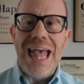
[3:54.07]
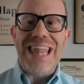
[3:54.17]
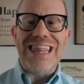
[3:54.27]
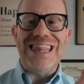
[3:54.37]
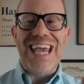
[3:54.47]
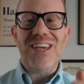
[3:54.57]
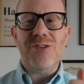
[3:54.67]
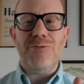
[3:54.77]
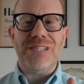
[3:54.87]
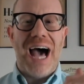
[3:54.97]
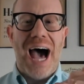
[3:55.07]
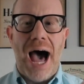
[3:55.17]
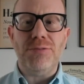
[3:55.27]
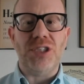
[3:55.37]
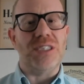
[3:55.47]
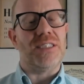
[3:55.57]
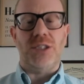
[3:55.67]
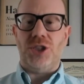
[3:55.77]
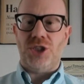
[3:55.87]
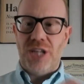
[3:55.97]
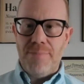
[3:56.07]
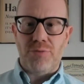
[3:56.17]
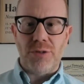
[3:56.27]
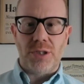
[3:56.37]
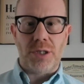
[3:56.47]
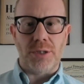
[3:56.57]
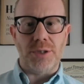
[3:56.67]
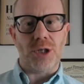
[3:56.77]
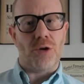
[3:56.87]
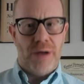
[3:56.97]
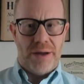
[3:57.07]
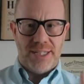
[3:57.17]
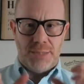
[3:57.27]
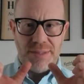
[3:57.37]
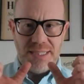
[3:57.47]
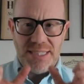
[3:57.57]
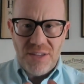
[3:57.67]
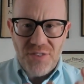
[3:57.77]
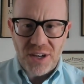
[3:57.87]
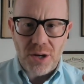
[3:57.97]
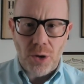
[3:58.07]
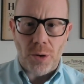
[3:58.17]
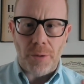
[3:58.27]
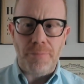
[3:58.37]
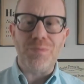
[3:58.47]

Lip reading: They use options to shape returns around a specific goal.